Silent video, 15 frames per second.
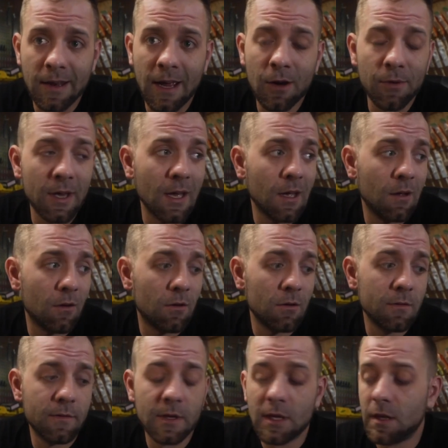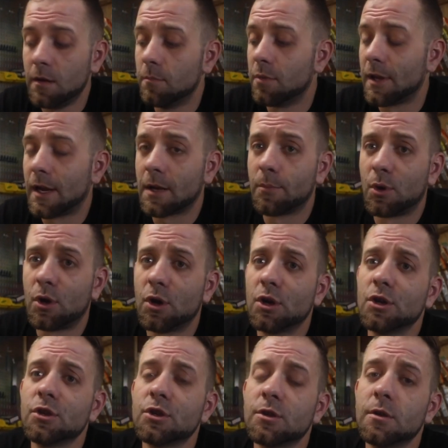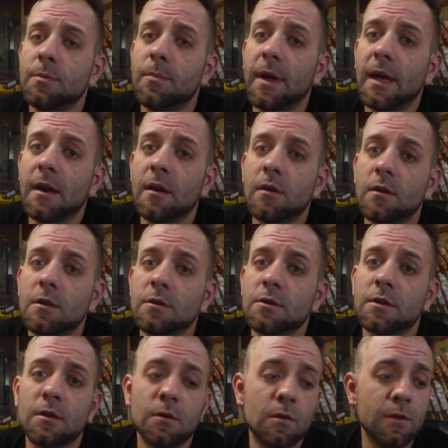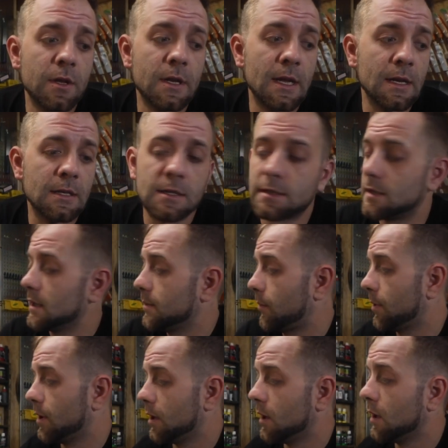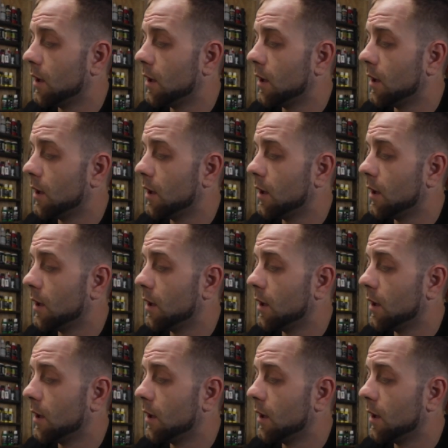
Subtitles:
Now we got all the black bars painted on, so the next step